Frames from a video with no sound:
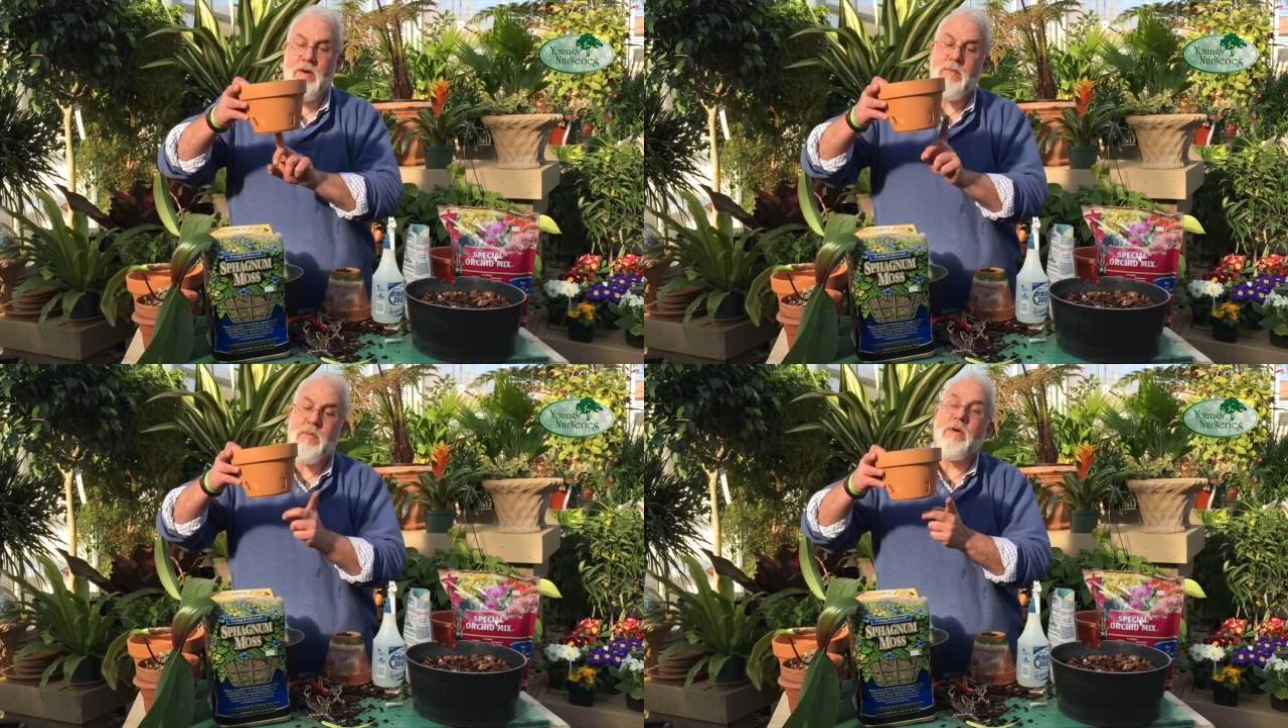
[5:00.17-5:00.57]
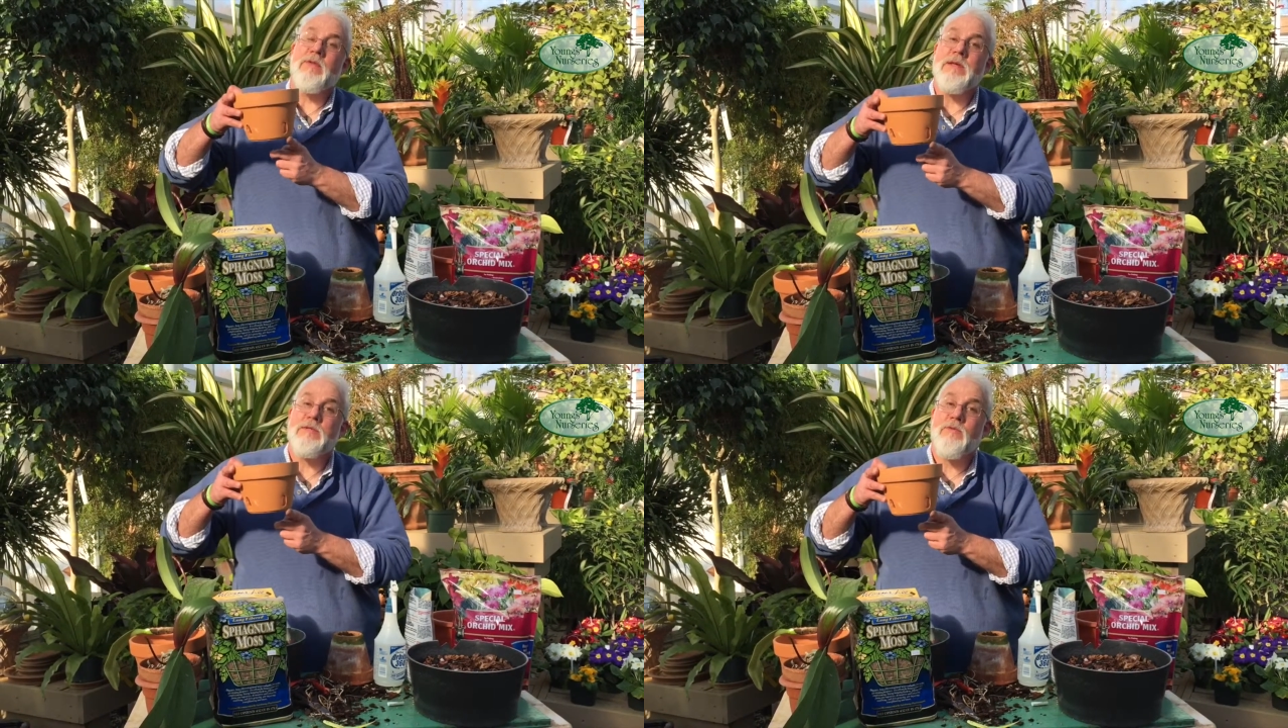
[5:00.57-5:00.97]

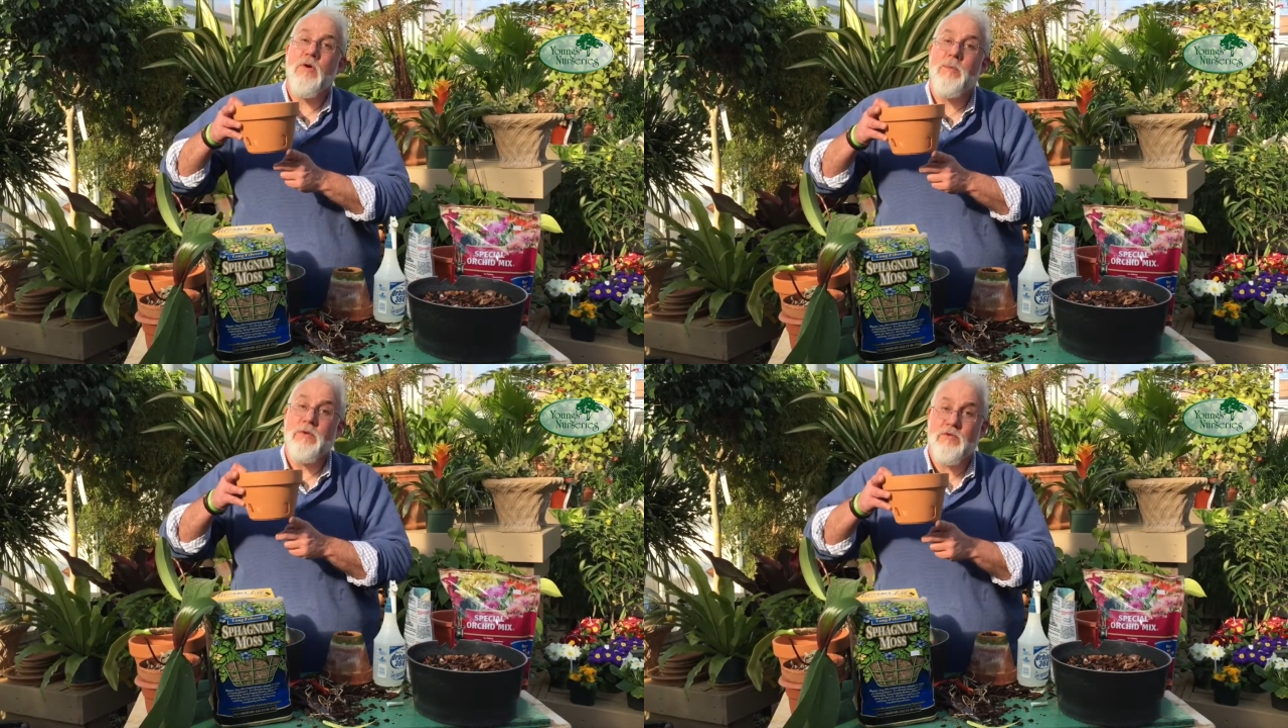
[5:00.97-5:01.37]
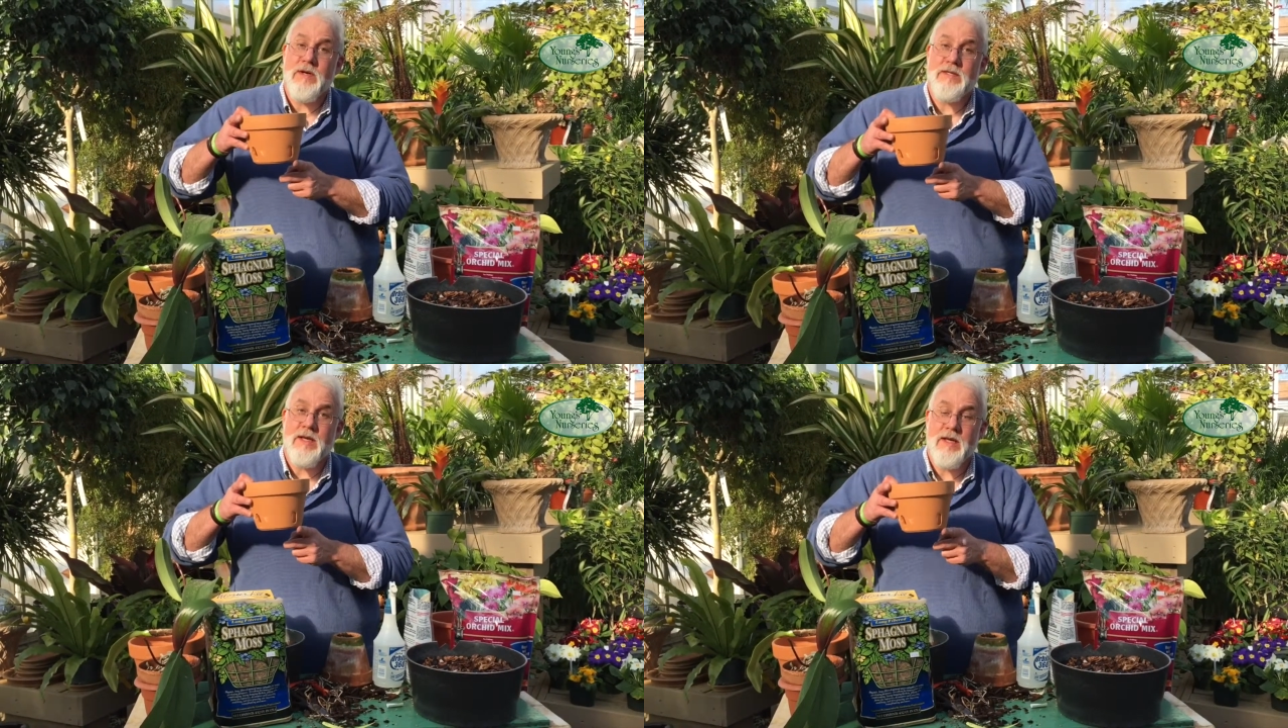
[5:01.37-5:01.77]
Remember, these grow up in
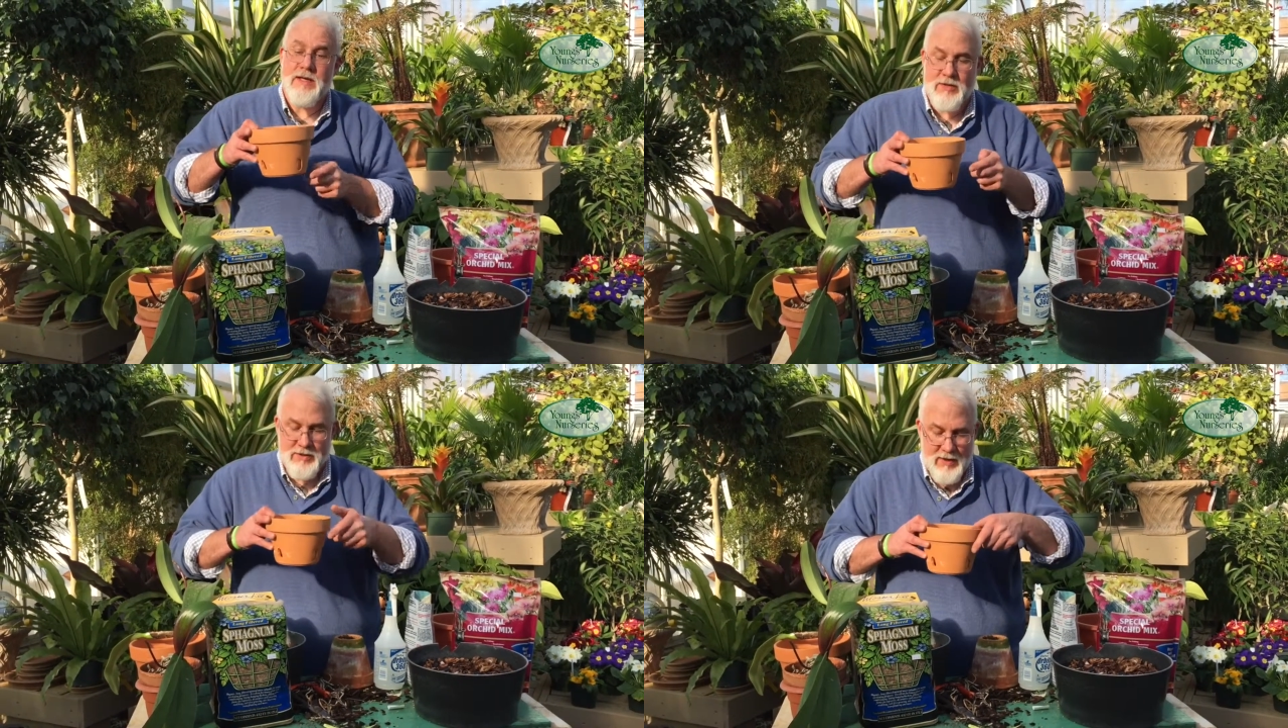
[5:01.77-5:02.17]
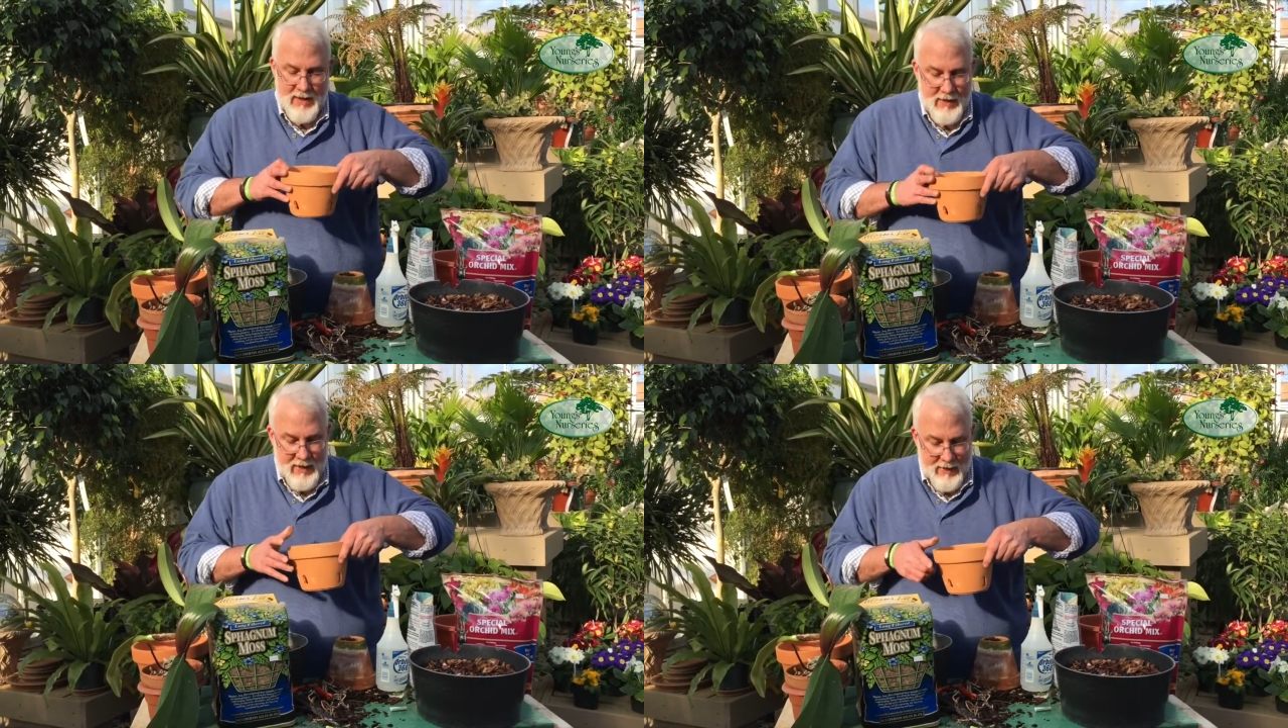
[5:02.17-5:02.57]
trees in nature, so
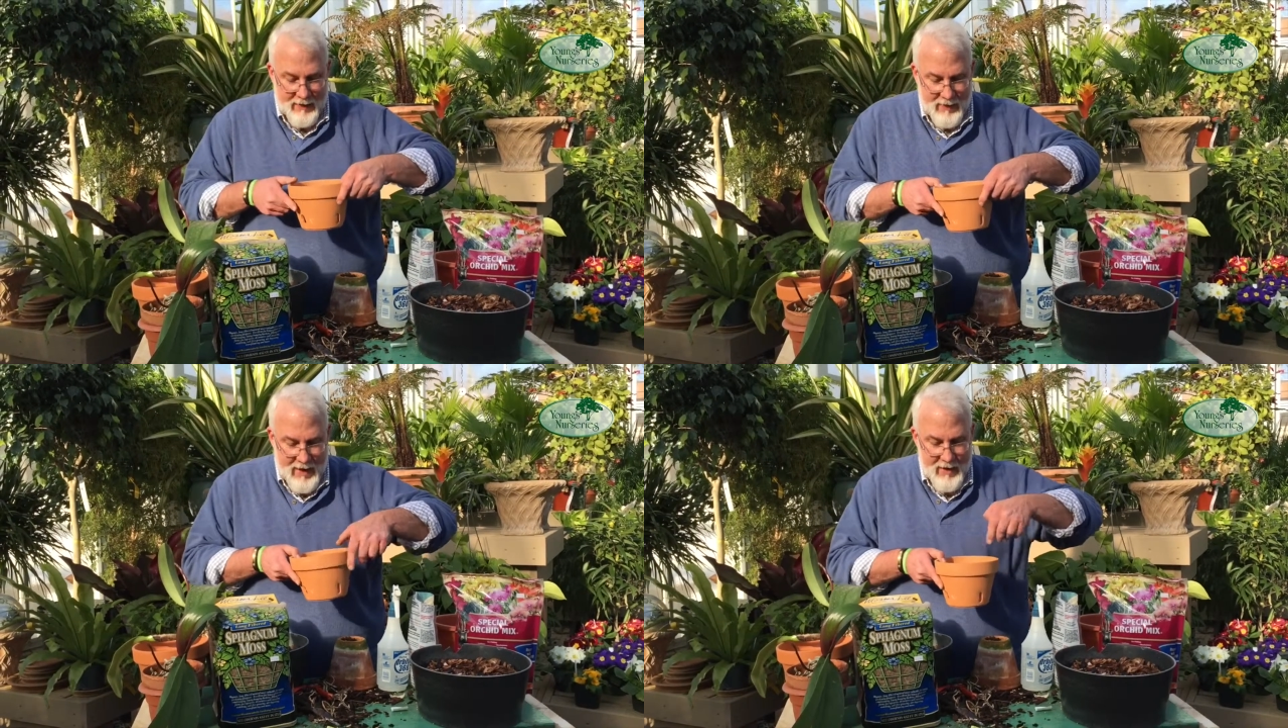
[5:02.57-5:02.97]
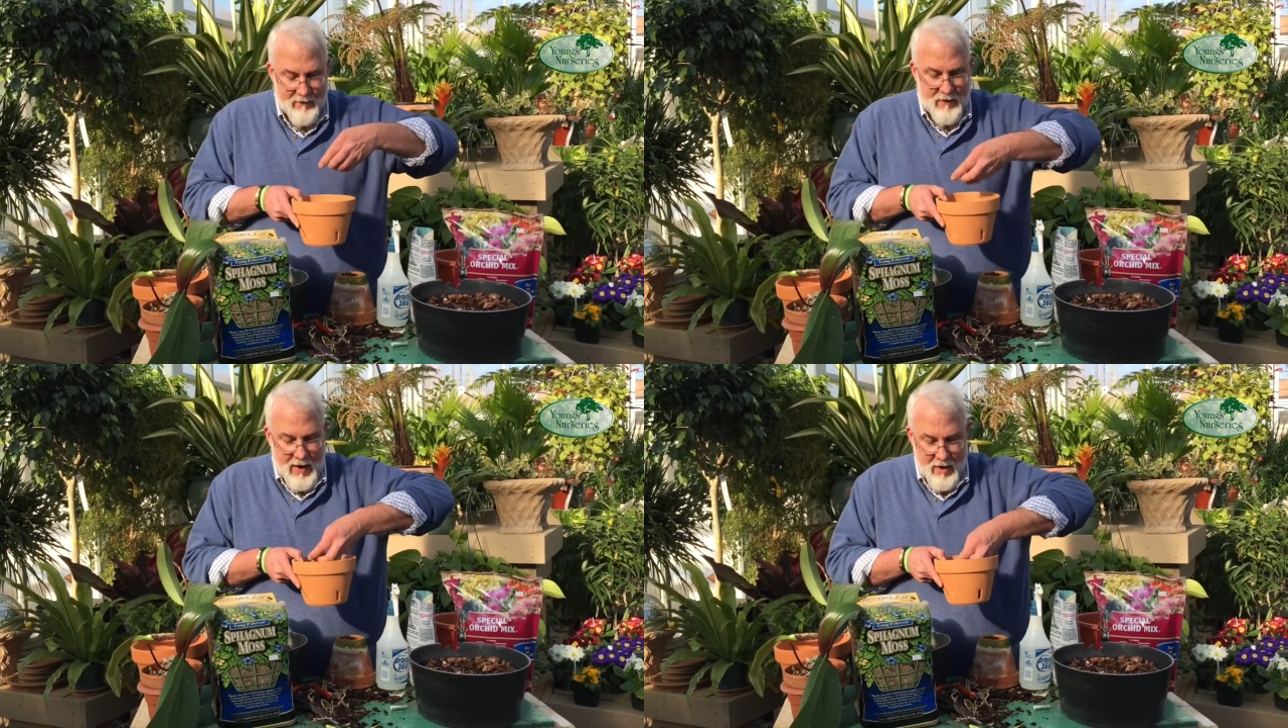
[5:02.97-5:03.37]
they like a lot
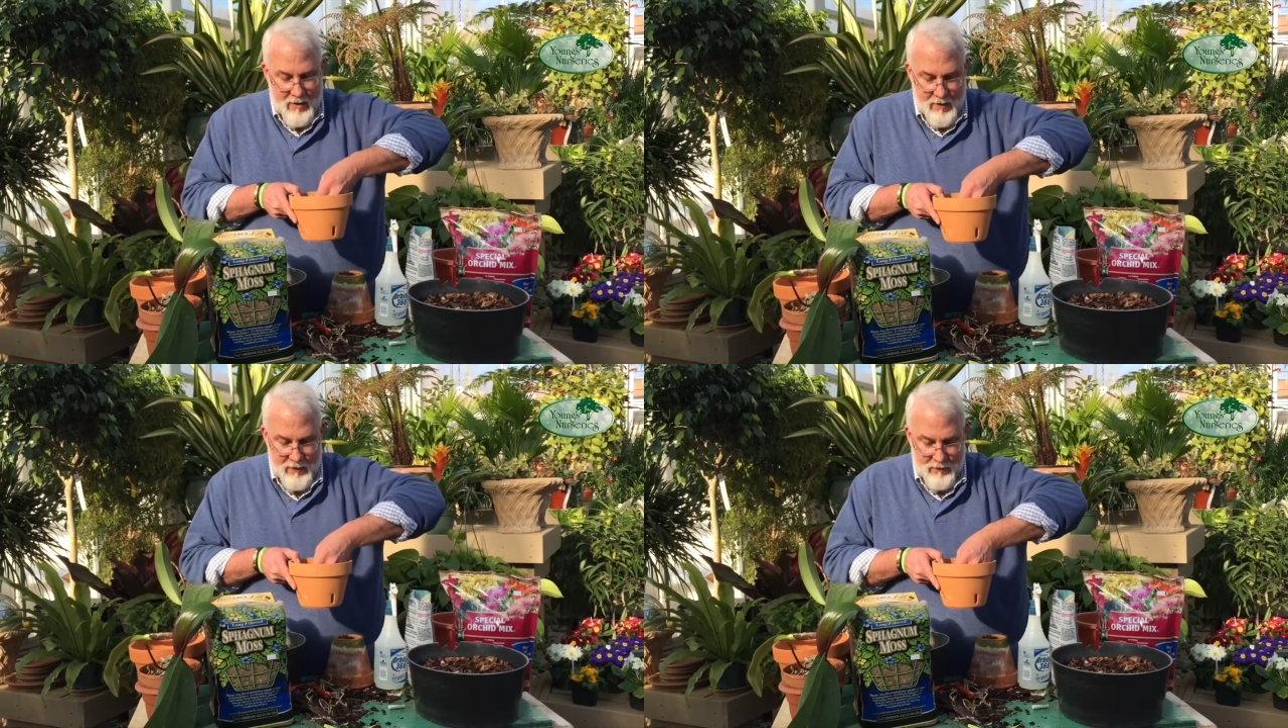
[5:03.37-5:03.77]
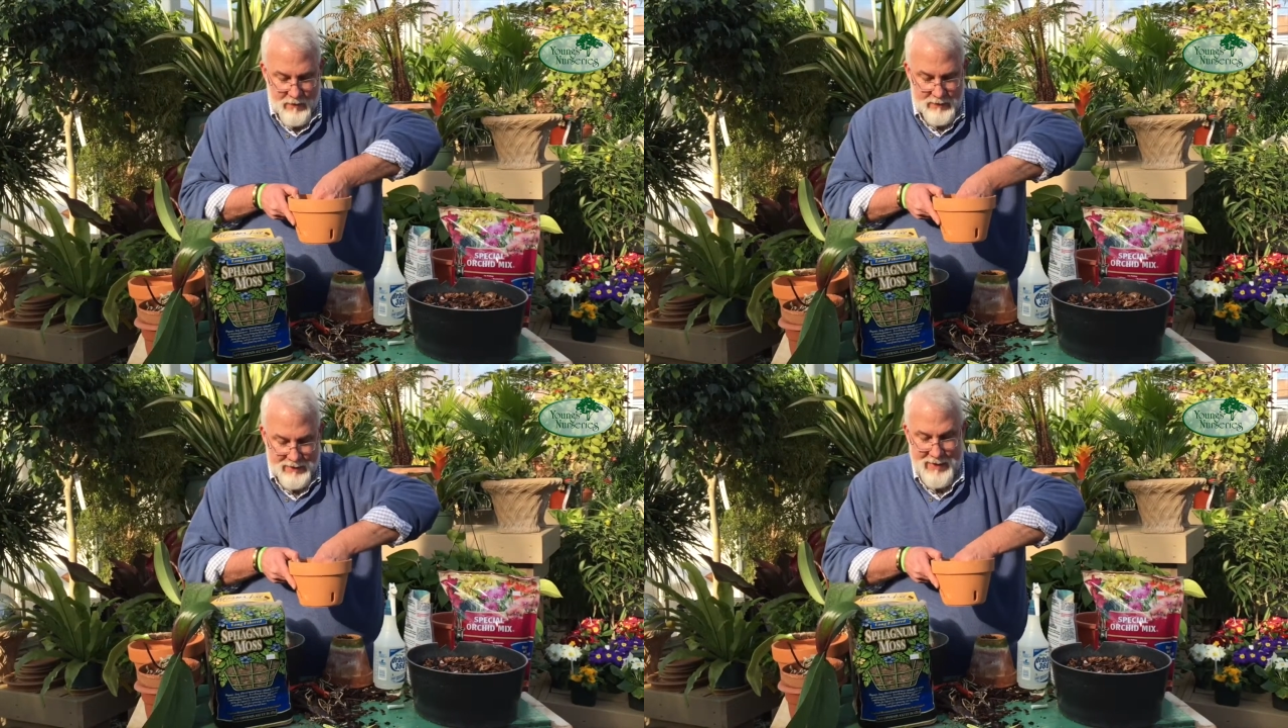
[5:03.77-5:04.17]
of air around the
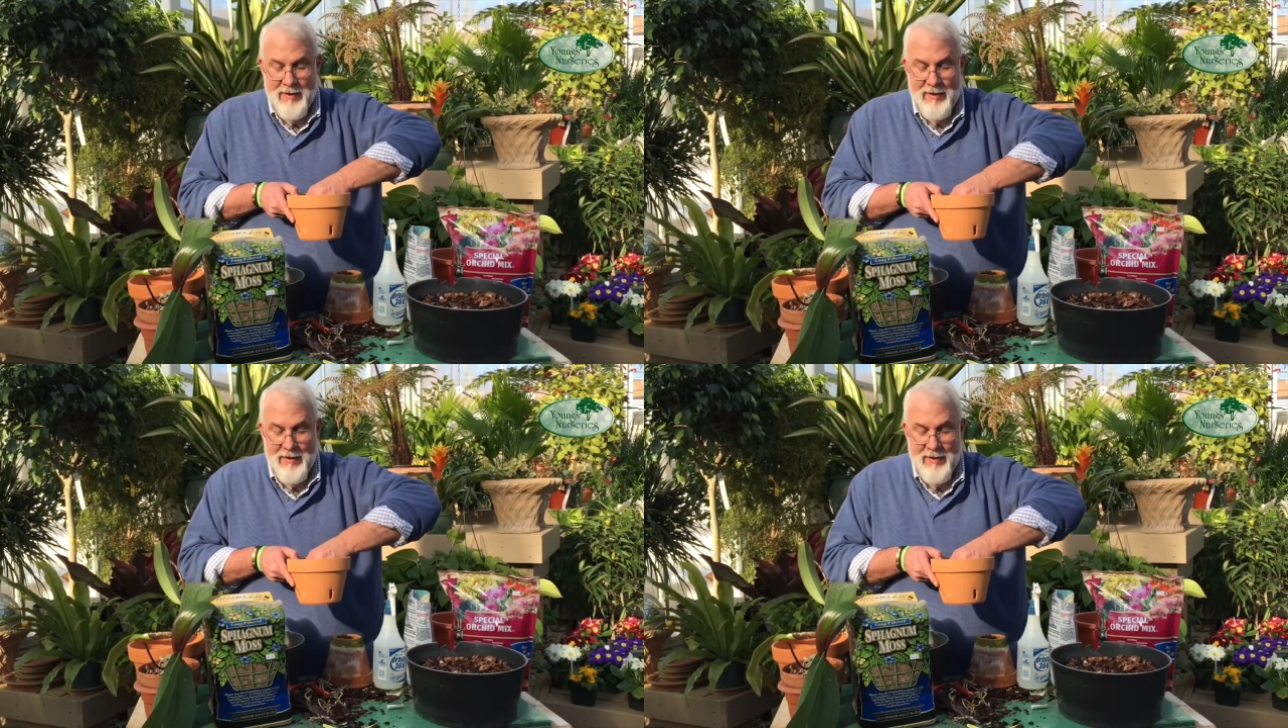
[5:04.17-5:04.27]
roots.